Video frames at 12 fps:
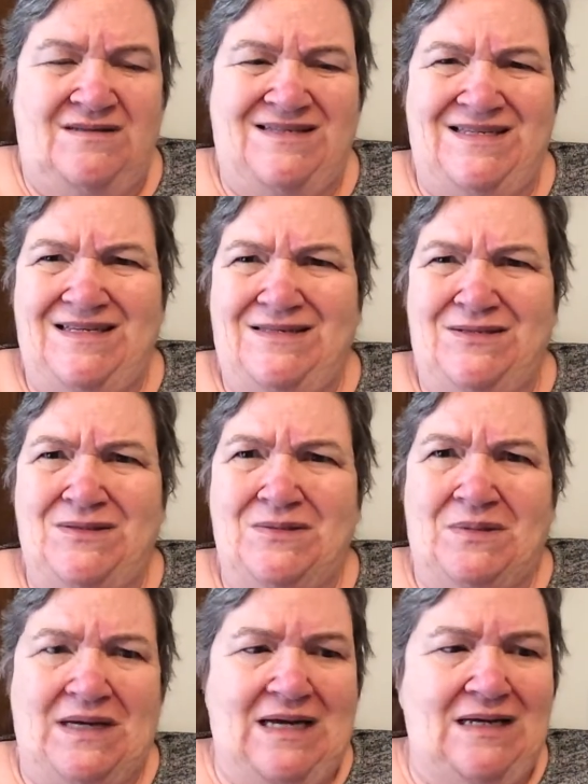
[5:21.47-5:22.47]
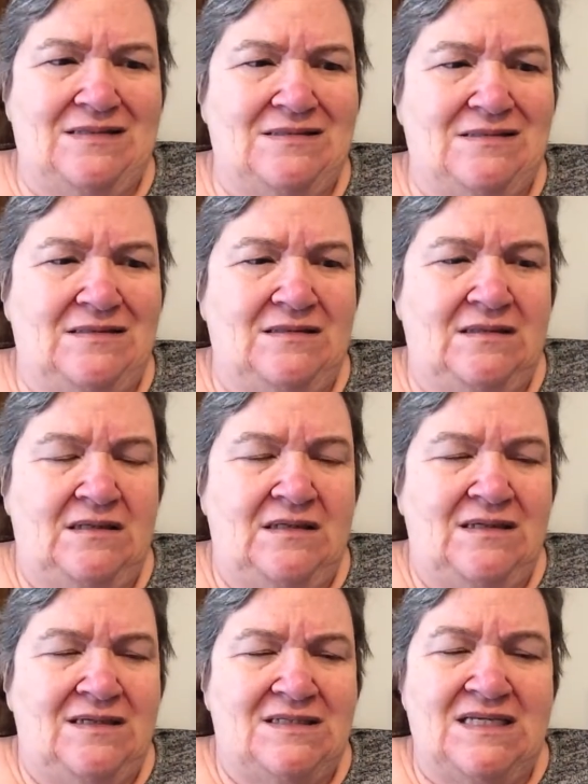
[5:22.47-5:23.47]
Says who? I asked.
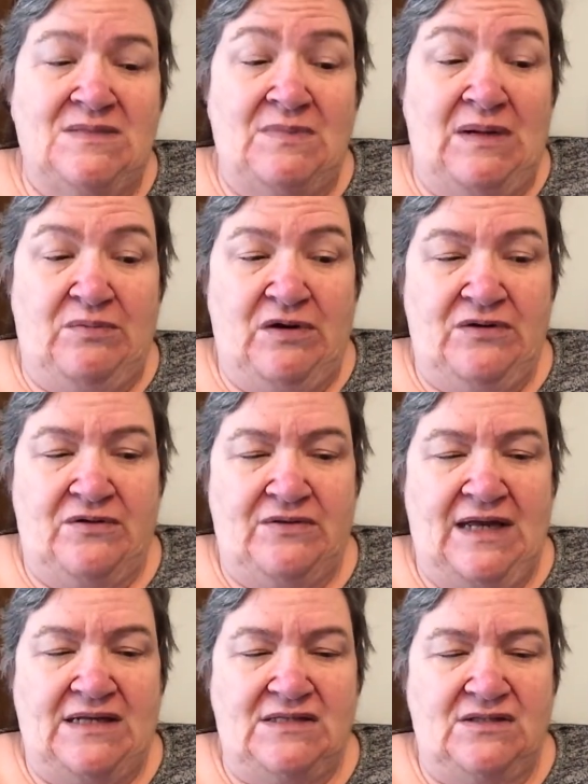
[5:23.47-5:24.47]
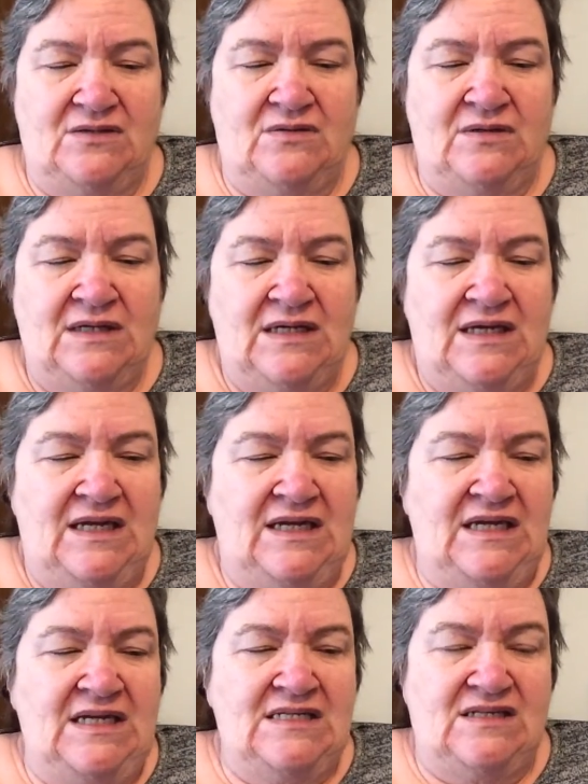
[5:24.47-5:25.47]
Says my brother, that's who, and
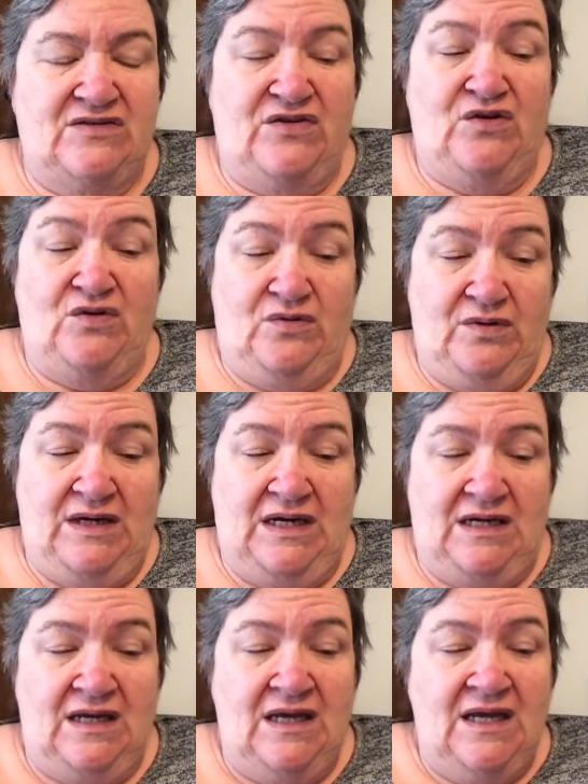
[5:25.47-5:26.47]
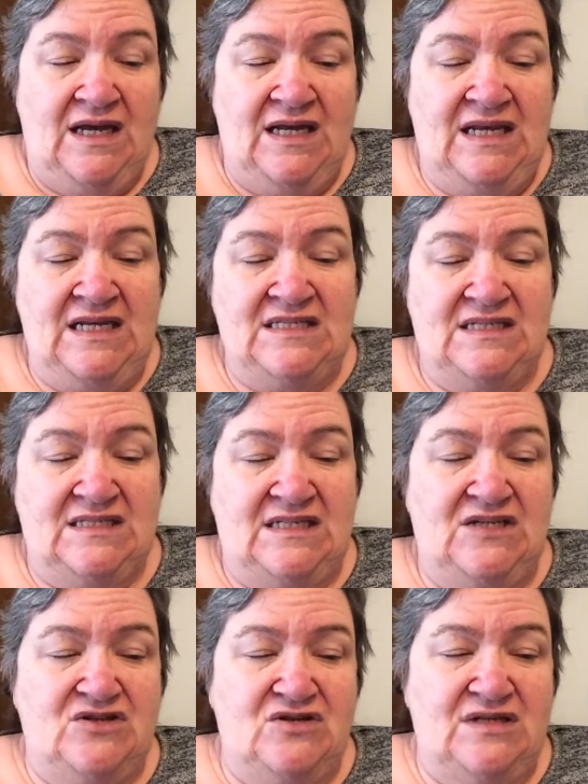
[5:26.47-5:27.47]
he's in third grade. And he says
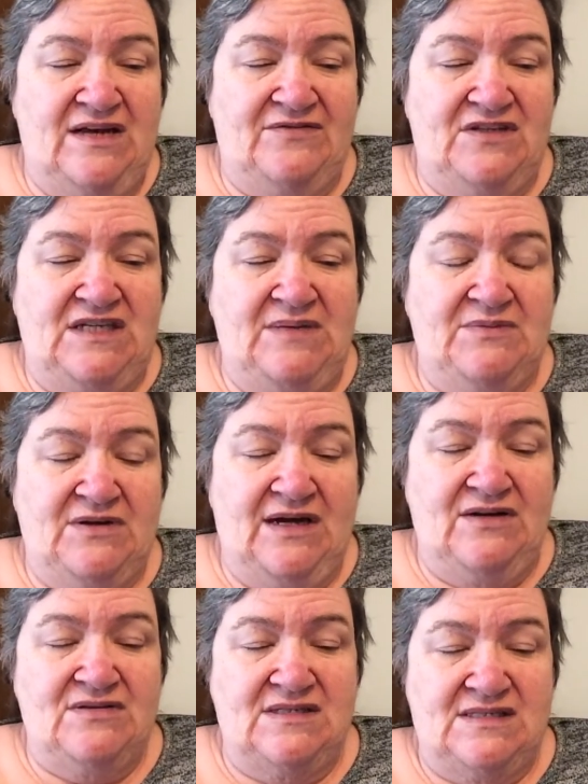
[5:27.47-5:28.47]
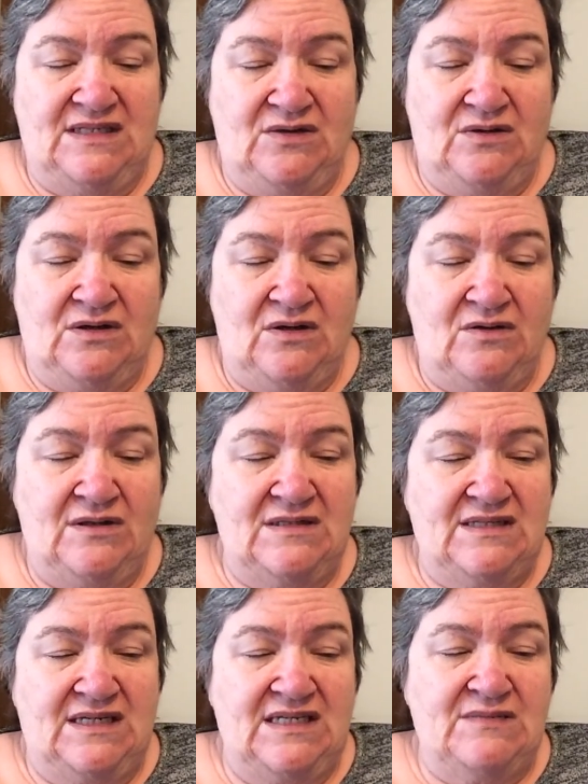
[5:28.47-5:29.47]
teachers have to keep their house a secret, or
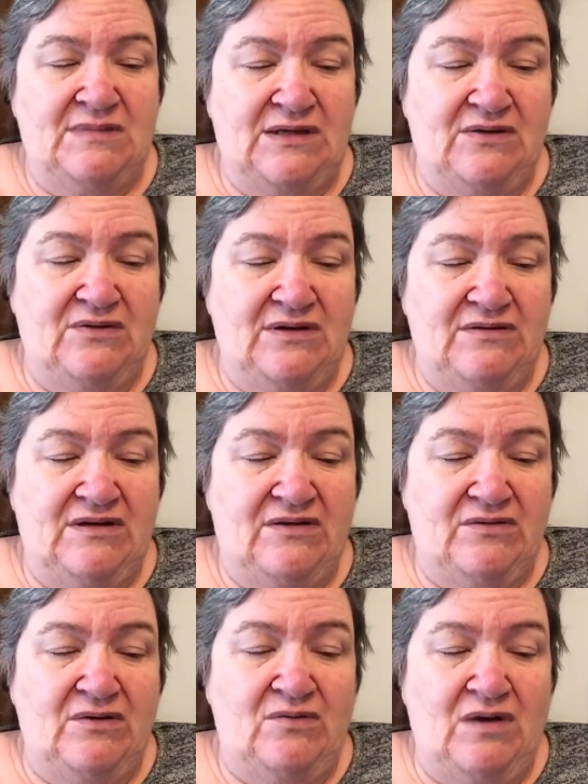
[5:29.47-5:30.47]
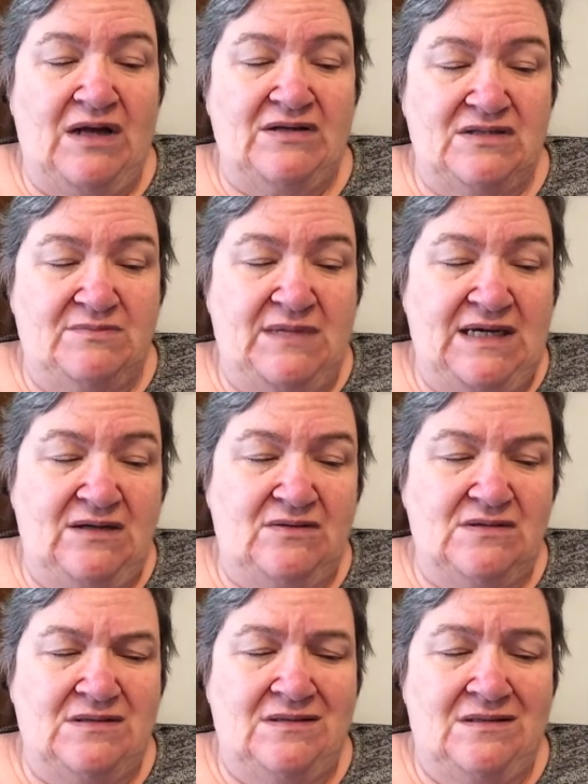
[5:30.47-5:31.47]
else kids might go there and throw rotten
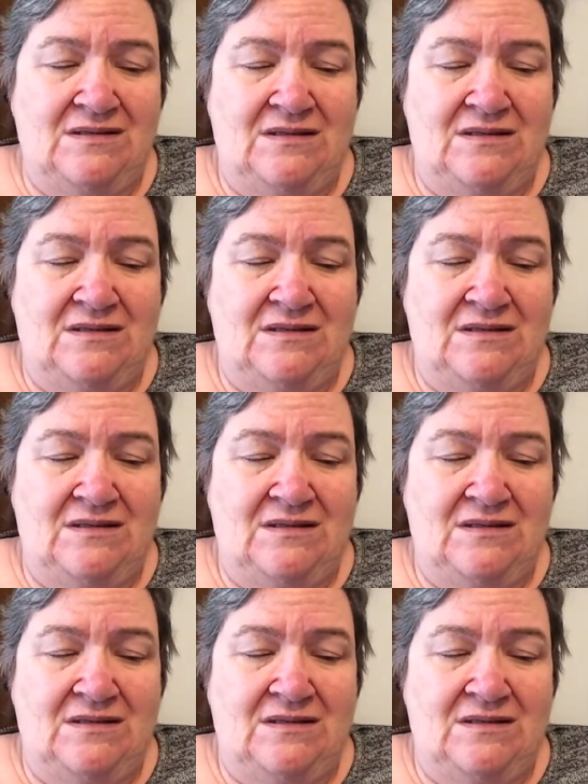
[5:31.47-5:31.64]
tomatoes.